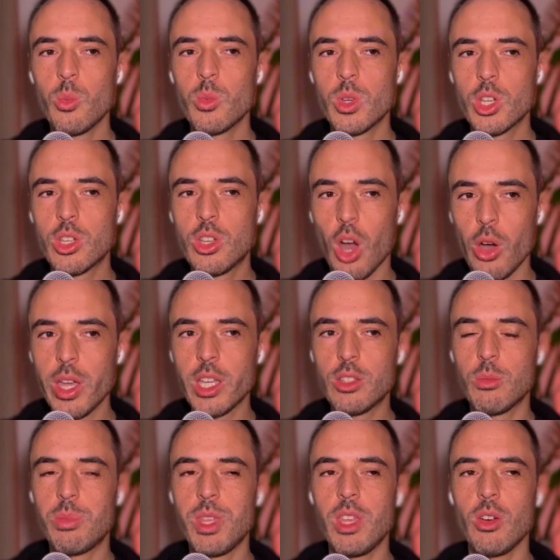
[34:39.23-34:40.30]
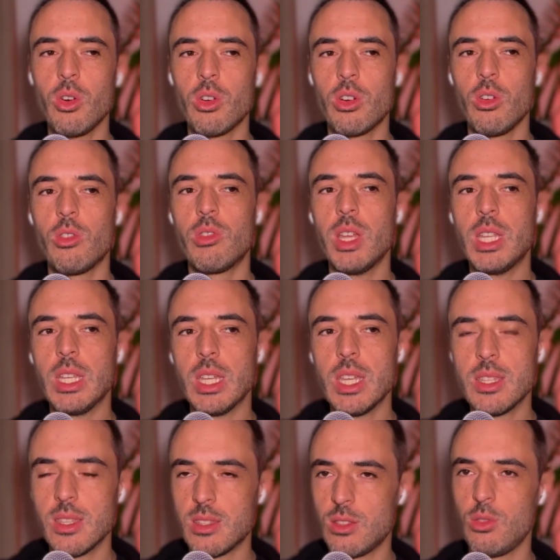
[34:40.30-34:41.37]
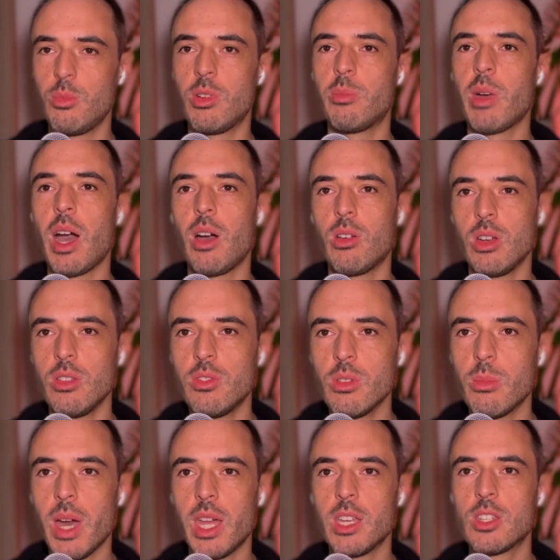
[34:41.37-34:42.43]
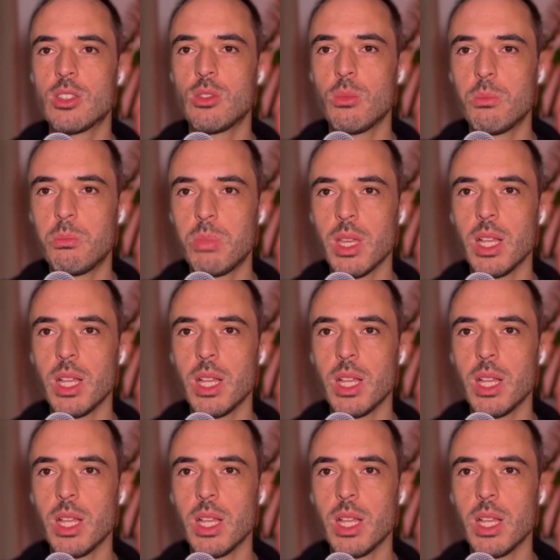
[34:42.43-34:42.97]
going to be, or already is, a superpower if you manage to build